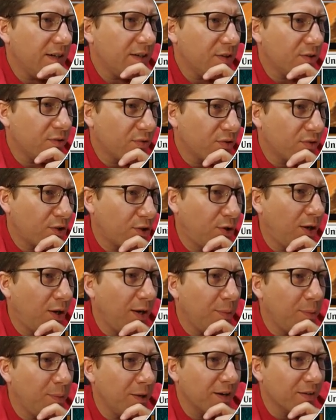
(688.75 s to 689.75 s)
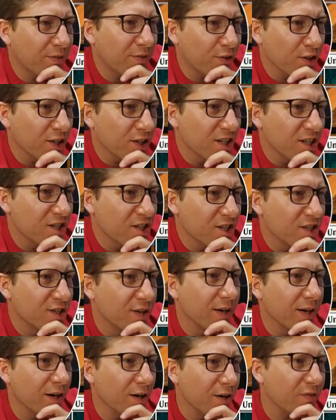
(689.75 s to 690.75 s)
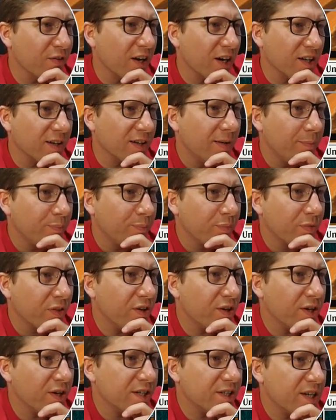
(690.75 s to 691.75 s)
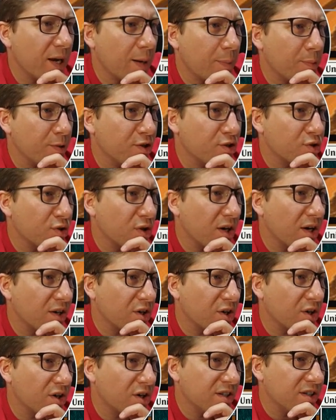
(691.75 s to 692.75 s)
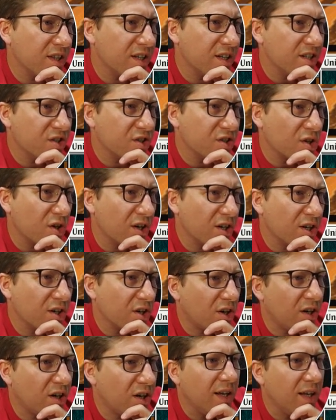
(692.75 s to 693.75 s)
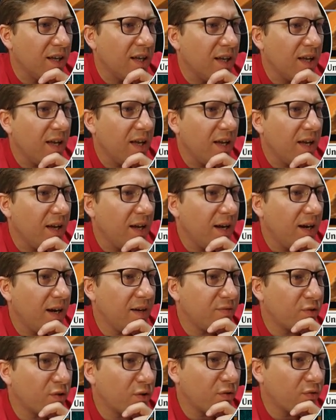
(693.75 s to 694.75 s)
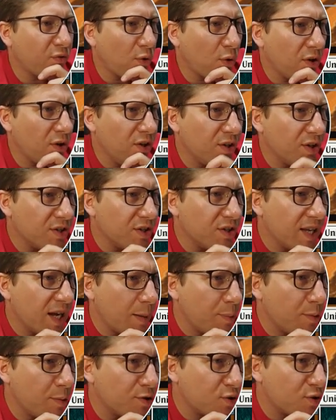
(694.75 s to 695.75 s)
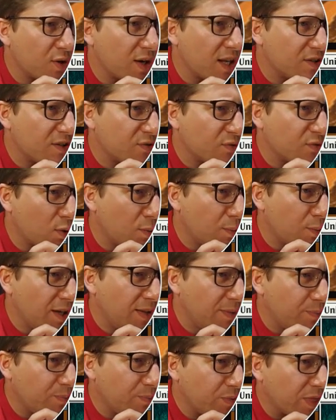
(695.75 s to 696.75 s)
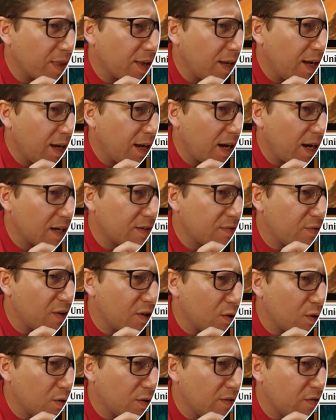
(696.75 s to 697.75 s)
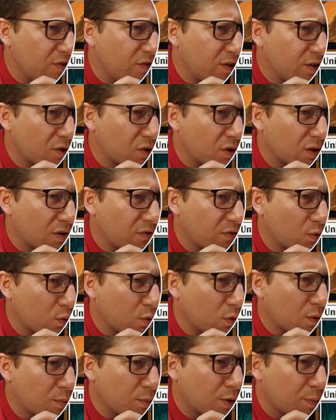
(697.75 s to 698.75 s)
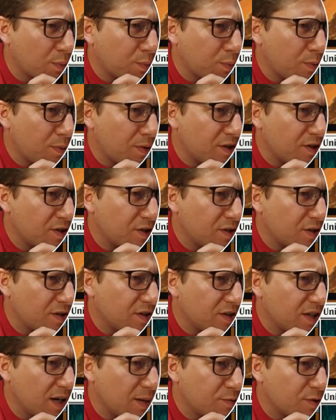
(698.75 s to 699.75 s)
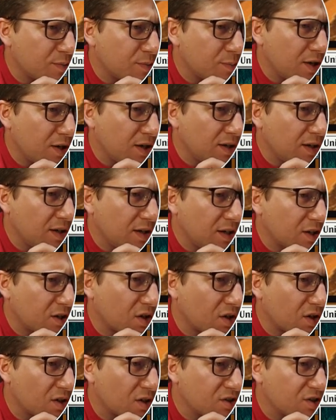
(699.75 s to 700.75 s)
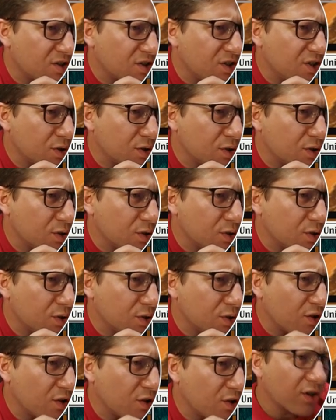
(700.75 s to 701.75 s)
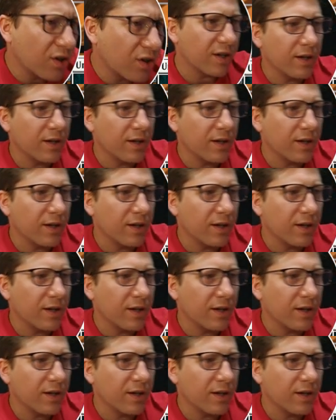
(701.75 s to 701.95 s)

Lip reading: 3 mana for a legendary artifact. You can tap it, draw a card, then discard a card. And for 4, you can tap and transform it. Activate only if there are 4 or more permanent types among cards in your graveyard.